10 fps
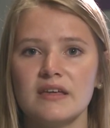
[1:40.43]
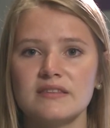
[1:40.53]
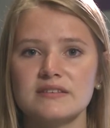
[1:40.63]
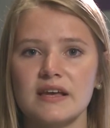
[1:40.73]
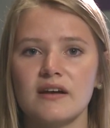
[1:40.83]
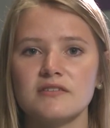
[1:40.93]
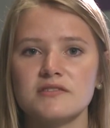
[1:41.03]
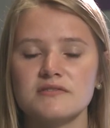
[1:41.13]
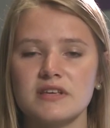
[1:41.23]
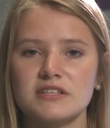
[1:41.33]
The site
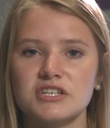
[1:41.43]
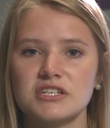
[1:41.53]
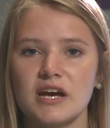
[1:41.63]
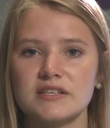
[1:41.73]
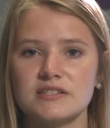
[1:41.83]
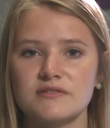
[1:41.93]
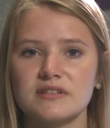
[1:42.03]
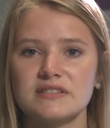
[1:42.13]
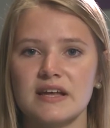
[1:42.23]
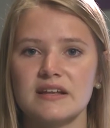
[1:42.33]
also says she taught
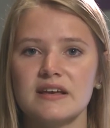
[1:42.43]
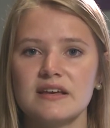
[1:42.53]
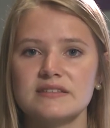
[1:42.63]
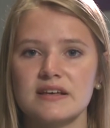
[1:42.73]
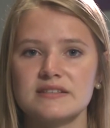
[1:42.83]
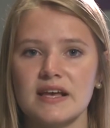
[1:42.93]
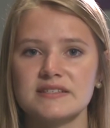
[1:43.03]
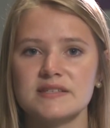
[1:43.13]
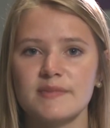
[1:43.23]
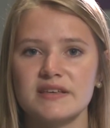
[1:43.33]
students that
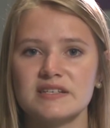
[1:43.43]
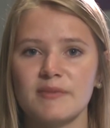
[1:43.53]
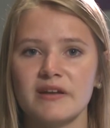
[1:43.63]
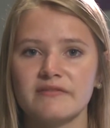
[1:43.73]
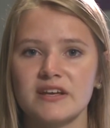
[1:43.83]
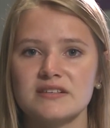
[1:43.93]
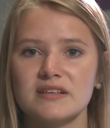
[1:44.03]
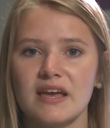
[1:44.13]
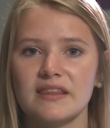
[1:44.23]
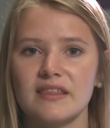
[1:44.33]
success is based upon race
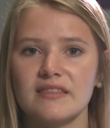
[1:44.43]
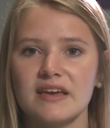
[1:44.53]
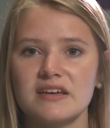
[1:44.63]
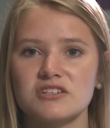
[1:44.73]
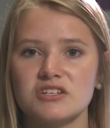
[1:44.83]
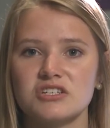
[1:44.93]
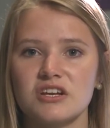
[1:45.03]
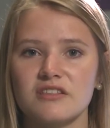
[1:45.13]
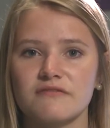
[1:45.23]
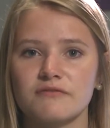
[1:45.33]
and that they should
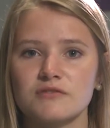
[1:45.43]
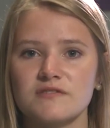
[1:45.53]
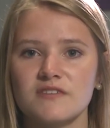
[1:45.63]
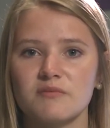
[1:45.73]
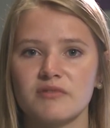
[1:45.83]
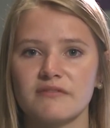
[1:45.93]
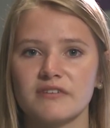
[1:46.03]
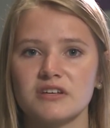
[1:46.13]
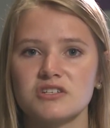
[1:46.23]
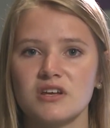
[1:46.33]
share the fruits of their
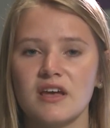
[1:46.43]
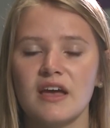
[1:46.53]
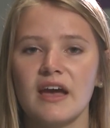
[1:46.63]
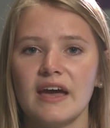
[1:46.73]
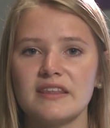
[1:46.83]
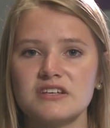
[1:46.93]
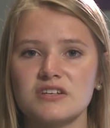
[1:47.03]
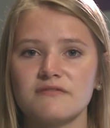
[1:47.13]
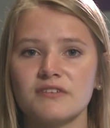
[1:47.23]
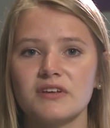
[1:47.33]
privilege, and they
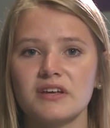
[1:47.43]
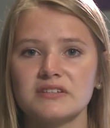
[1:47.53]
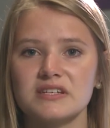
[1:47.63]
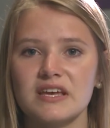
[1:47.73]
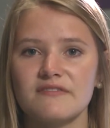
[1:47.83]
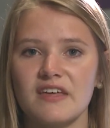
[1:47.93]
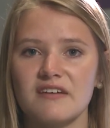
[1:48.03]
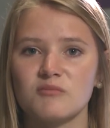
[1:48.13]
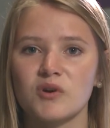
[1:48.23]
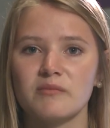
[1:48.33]
should feel guilty if they
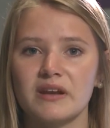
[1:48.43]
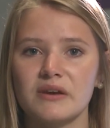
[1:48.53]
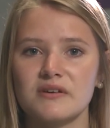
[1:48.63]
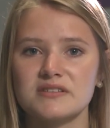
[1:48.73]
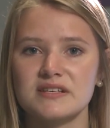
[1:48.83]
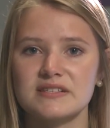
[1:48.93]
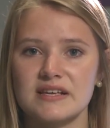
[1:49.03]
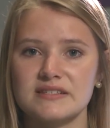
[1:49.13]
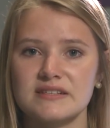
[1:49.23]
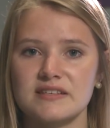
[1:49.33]
have more money or
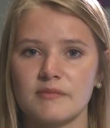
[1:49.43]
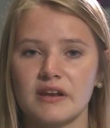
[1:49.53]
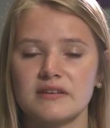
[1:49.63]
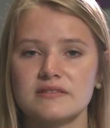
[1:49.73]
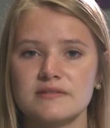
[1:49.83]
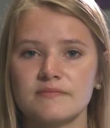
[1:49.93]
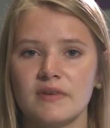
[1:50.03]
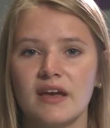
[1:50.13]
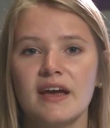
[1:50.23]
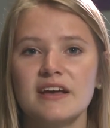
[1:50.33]
success than someone else.
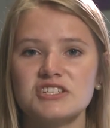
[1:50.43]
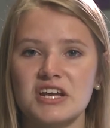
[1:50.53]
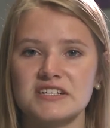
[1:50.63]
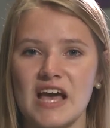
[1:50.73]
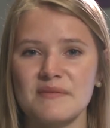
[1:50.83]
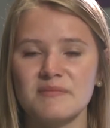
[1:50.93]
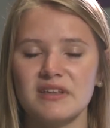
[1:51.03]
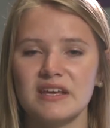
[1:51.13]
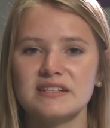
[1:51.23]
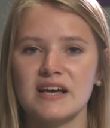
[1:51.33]
Check
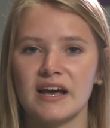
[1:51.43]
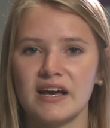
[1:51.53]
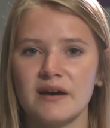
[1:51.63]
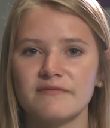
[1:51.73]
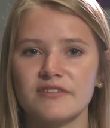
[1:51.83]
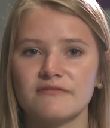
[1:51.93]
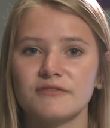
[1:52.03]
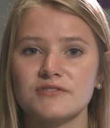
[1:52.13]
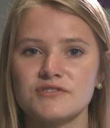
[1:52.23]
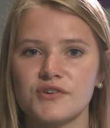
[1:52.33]
TommyMedia.com for the
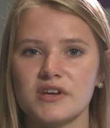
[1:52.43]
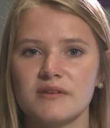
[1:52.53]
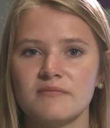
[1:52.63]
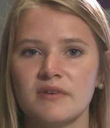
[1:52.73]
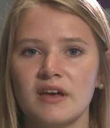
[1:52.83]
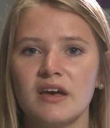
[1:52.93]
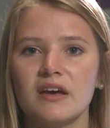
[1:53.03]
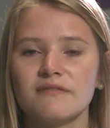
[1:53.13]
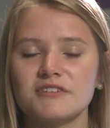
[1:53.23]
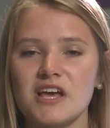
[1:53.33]
full story.
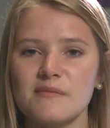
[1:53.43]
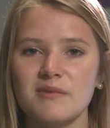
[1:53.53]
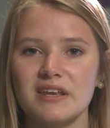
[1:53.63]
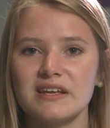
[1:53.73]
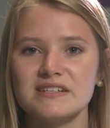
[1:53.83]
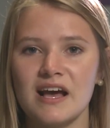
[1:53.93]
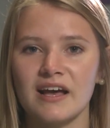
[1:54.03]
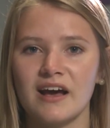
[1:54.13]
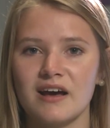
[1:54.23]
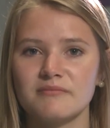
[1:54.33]
For
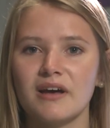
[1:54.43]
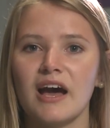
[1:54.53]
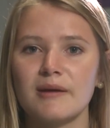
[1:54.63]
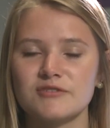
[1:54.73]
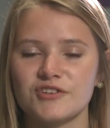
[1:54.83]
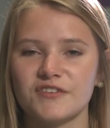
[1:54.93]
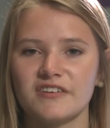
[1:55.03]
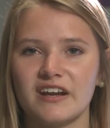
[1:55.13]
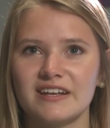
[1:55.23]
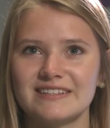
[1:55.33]
TommyMedia.com, I'm Solveig
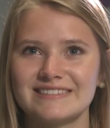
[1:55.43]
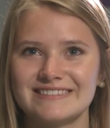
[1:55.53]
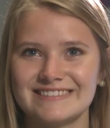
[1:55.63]
Renan.